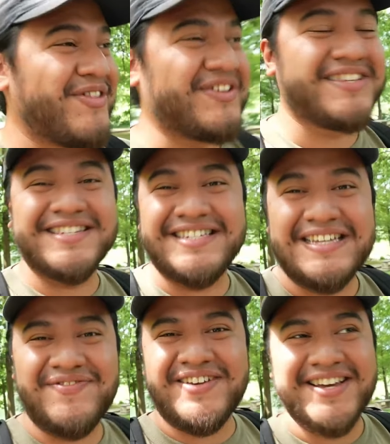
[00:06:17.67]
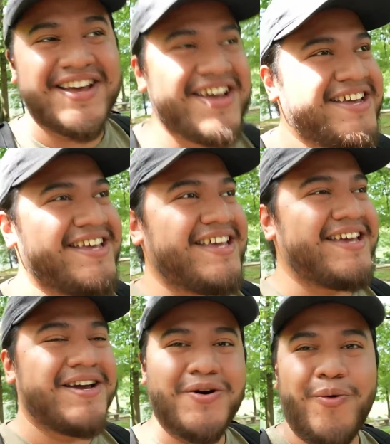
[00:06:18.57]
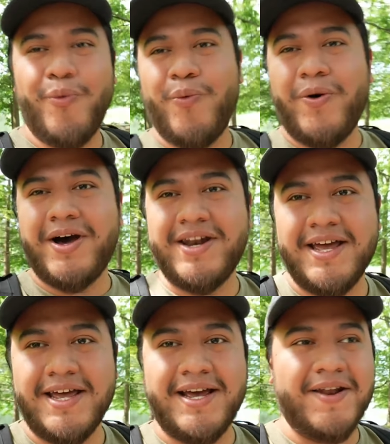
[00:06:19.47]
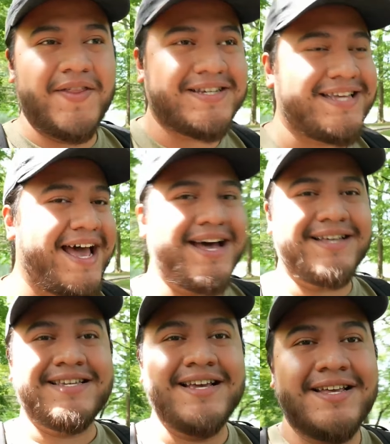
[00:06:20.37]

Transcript: This is the ZV-1, and this has